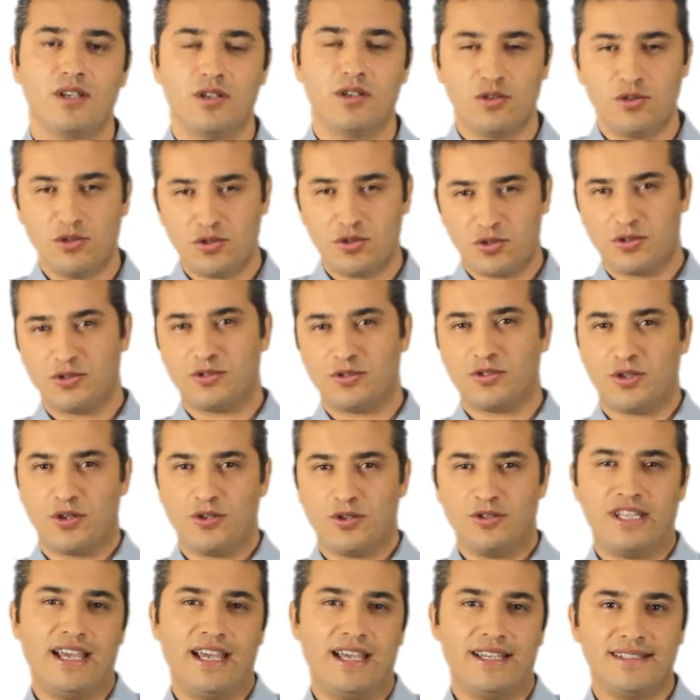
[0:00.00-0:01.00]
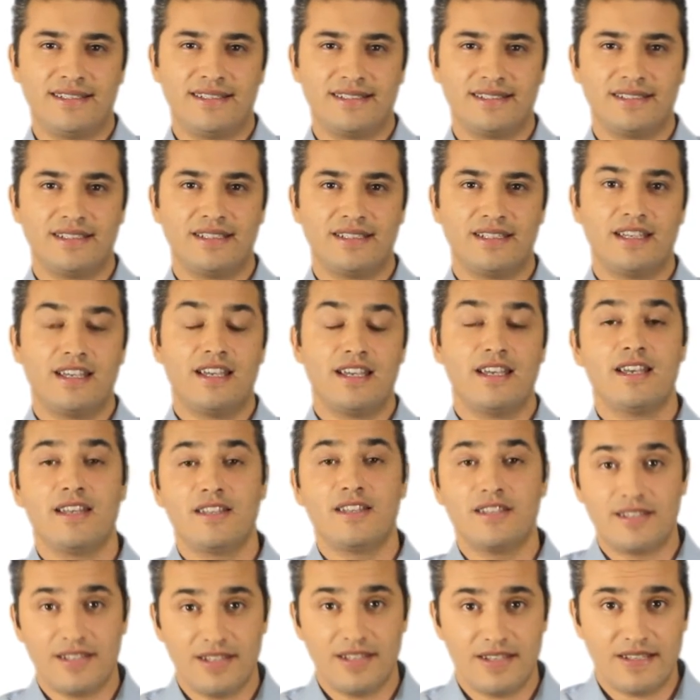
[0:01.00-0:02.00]
we should know that
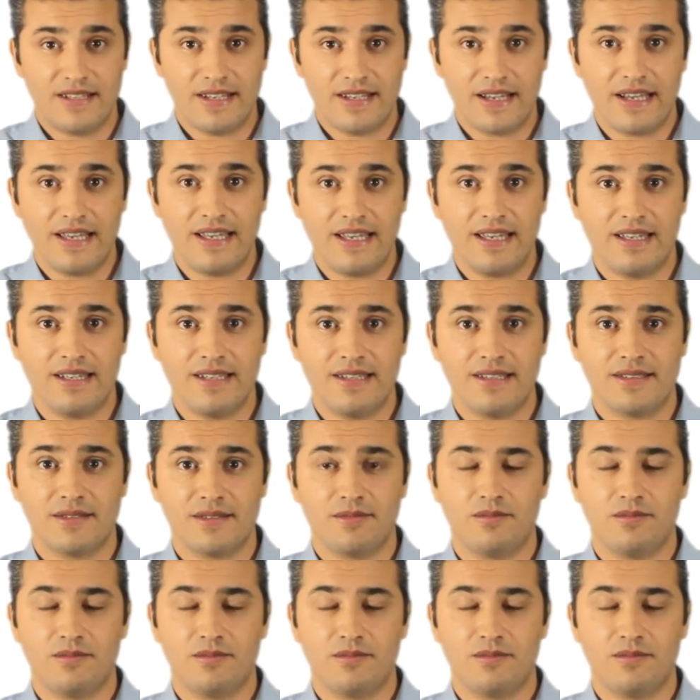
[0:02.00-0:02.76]
CCIEs,